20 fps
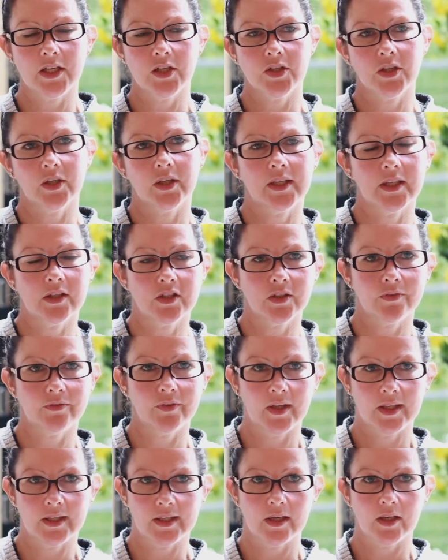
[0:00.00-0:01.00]
You don't get to
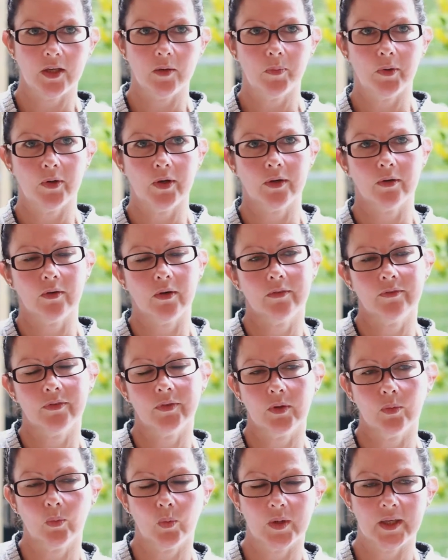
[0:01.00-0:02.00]
find out your program
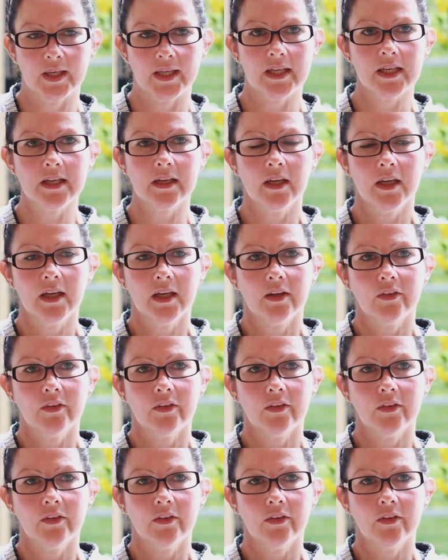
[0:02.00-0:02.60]
for the week.